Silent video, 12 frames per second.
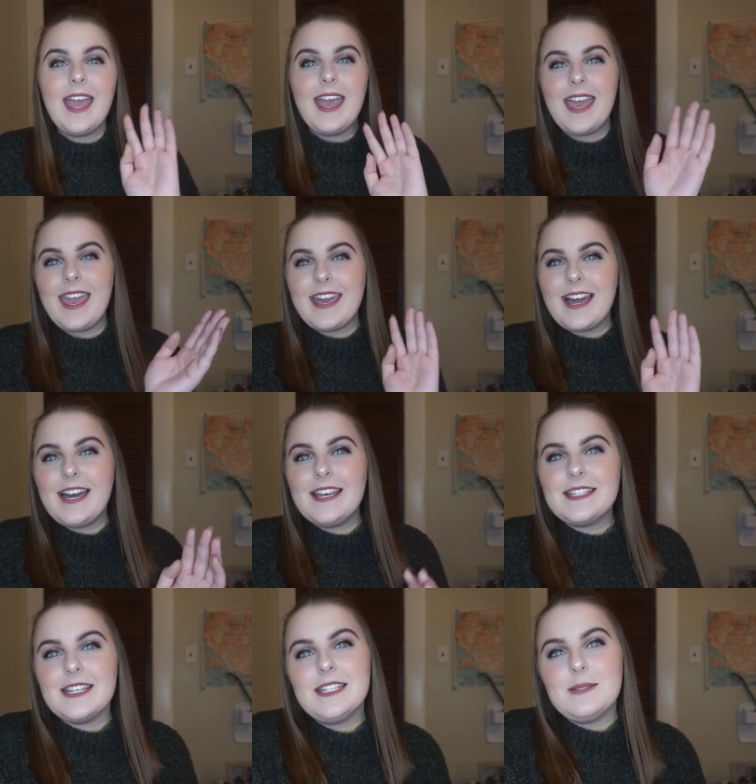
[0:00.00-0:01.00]
Hey
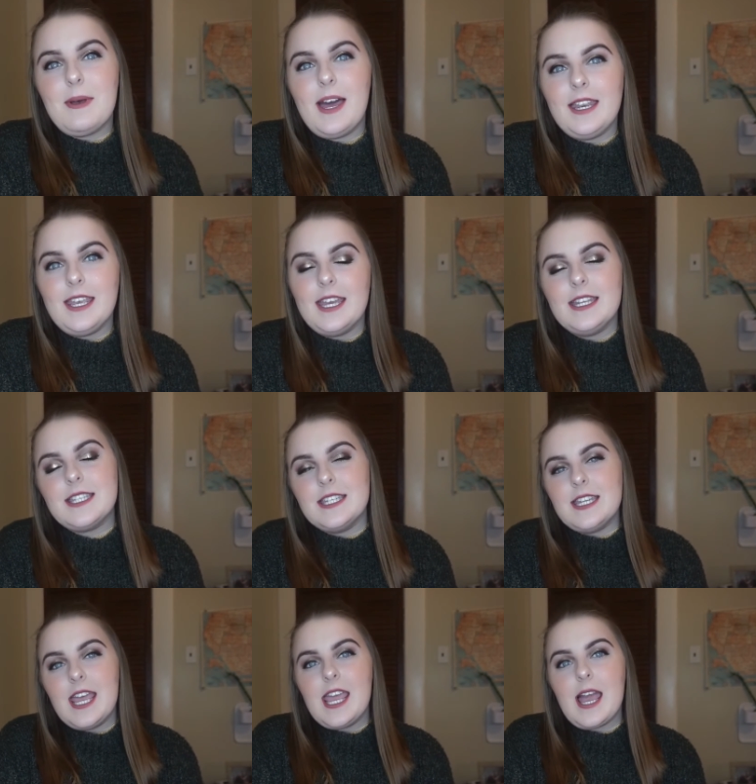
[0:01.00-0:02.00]
guys, it's Maddie, and
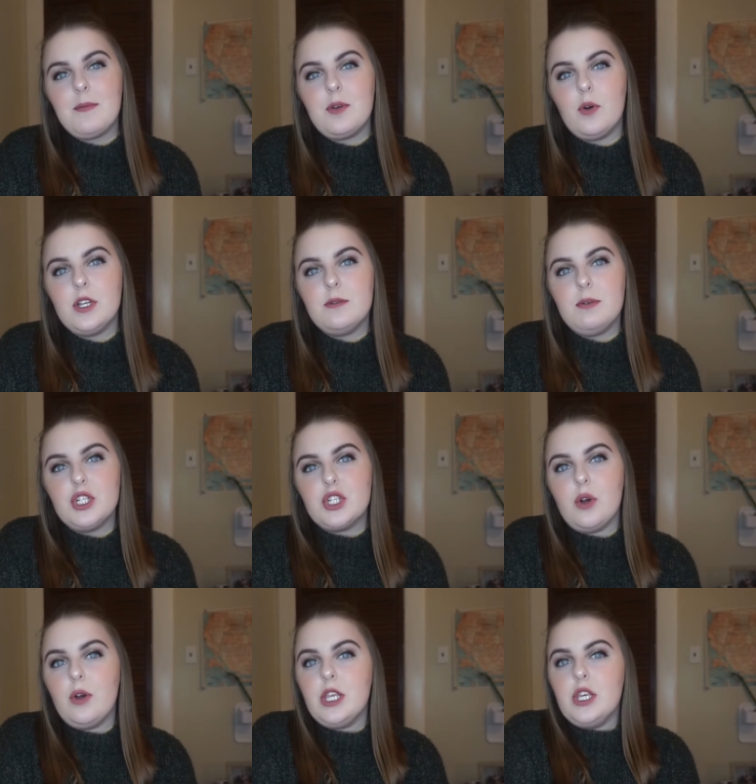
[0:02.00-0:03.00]
today I'm going to be
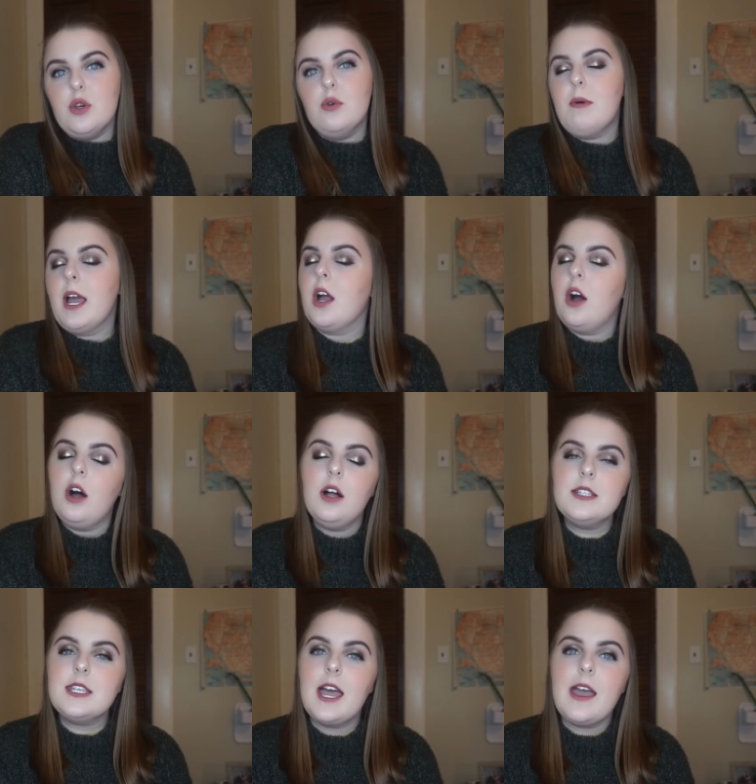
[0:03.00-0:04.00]
showing you my
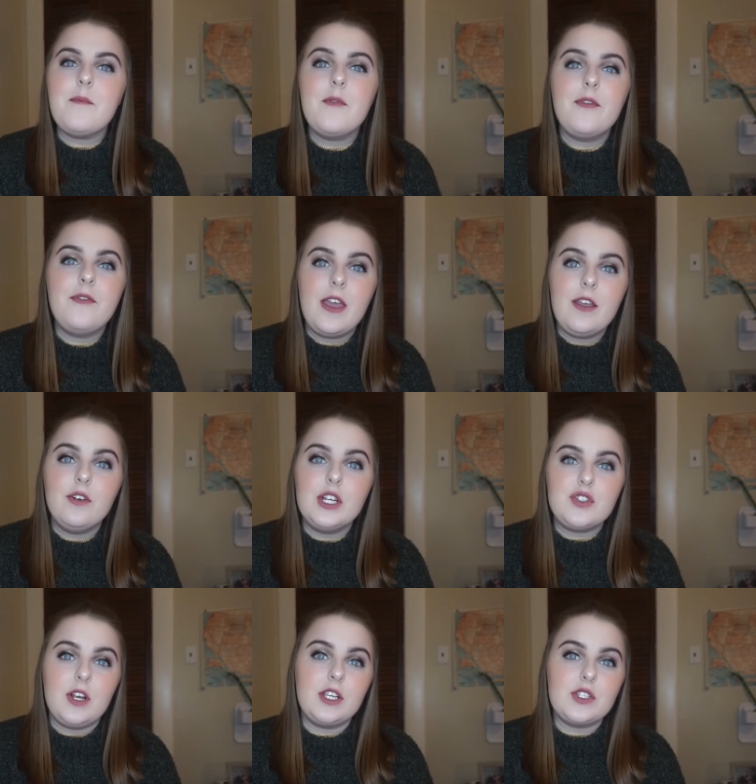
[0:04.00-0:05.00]
all-time
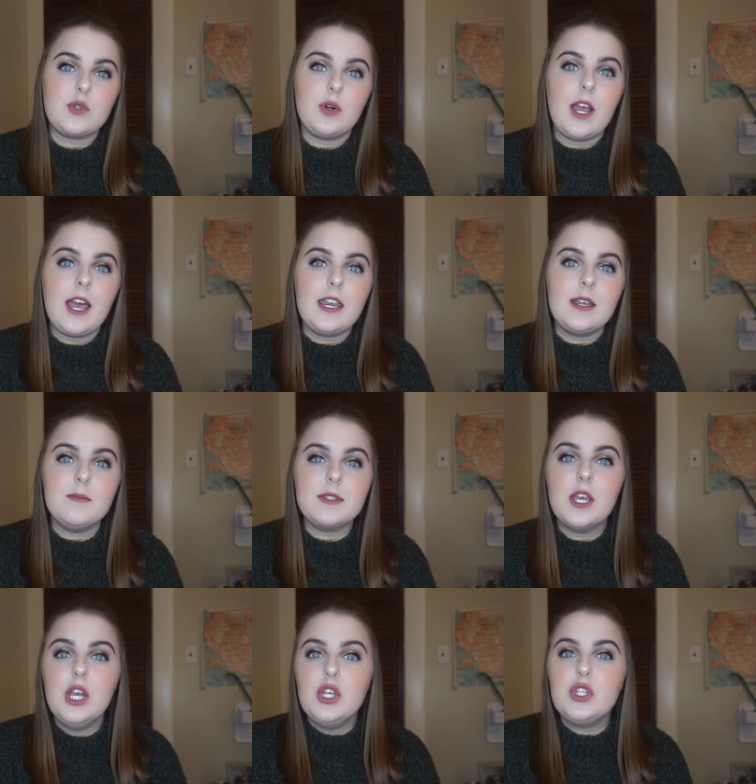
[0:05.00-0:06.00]
favorite drugstore items.
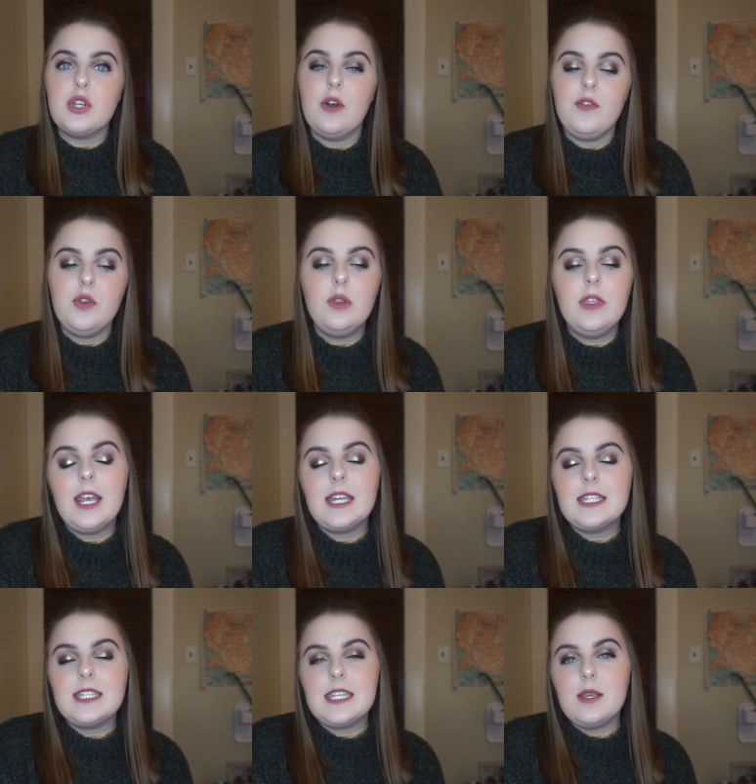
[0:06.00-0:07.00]
So if you'd
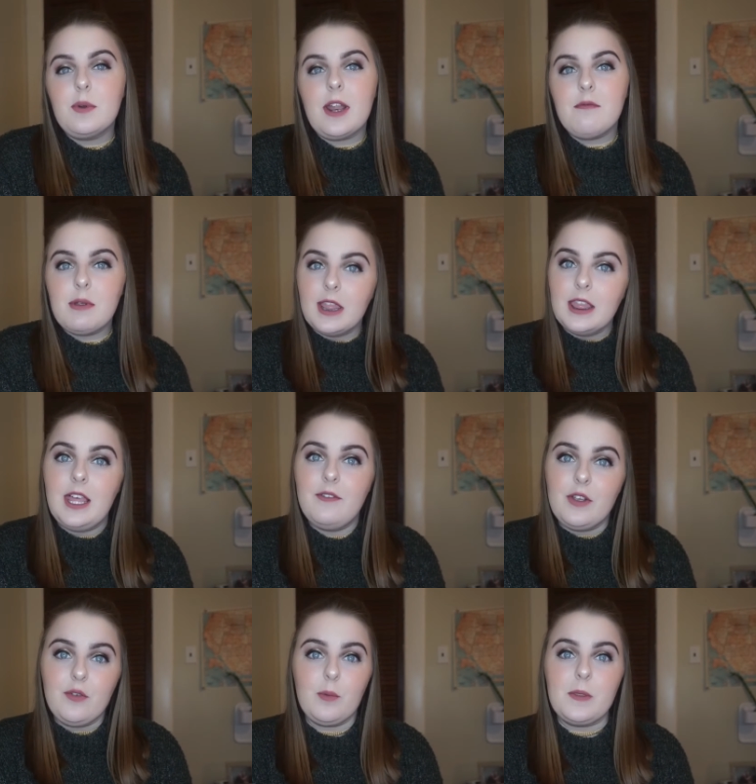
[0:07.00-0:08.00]
like to see what I've been
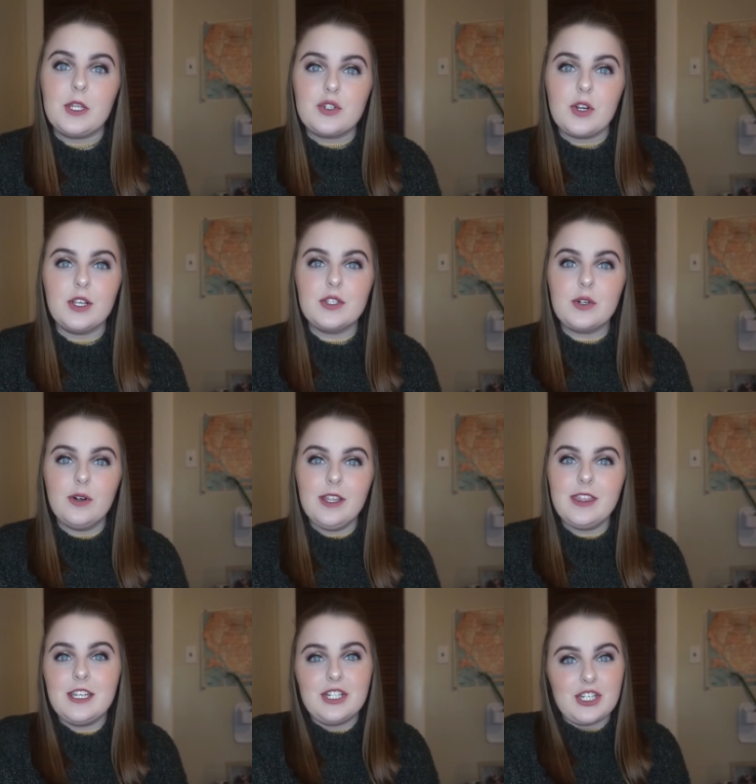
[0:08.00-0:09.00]
loving from the drugstore,
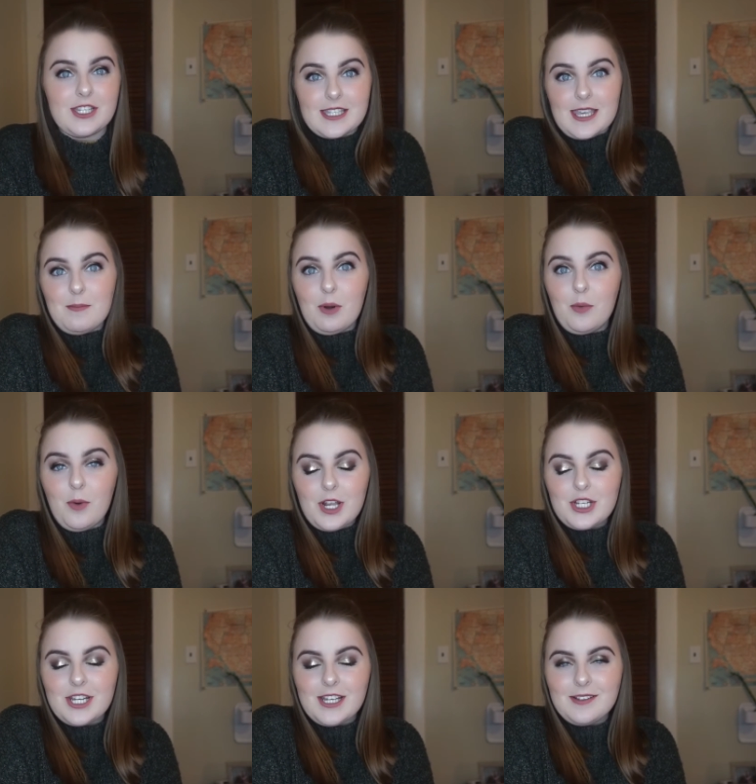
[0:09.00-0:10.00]
then just keep on
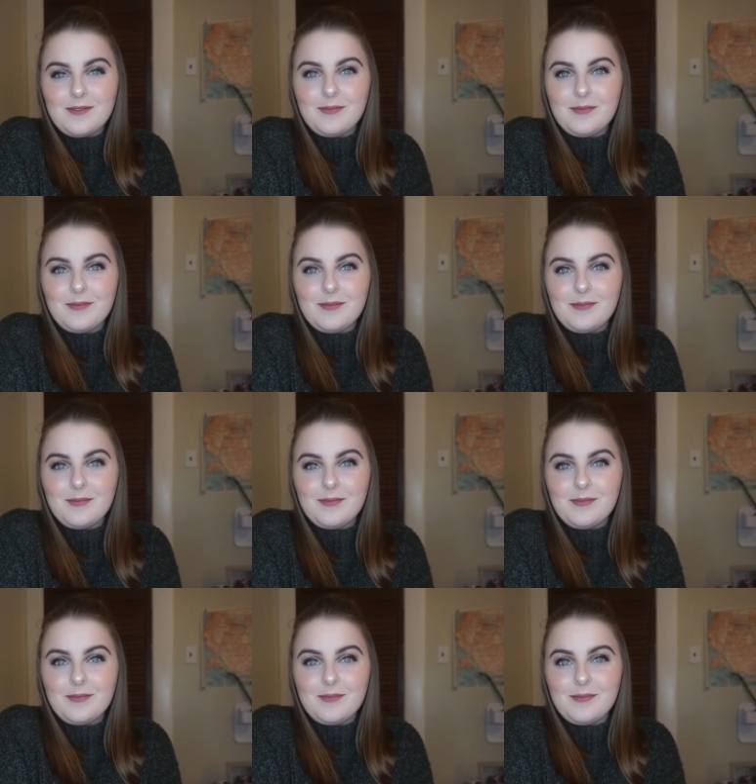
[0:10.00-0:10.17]
watching.